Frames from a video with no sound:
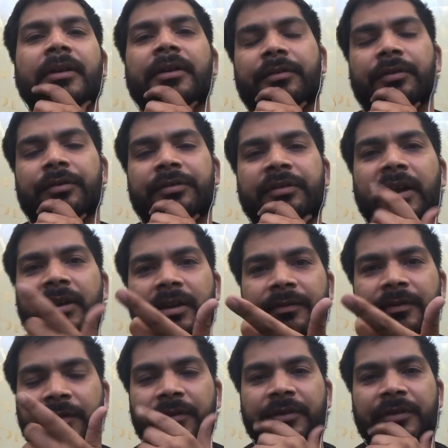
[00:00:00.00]
So start
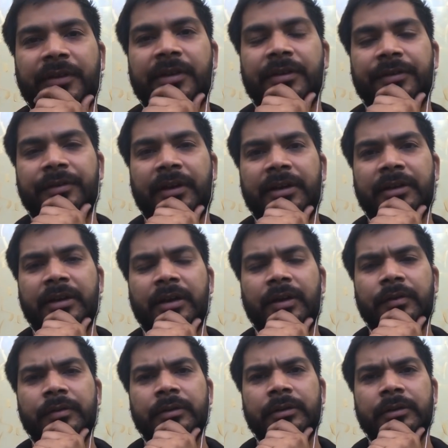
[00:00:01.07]
leaving for the centers right now.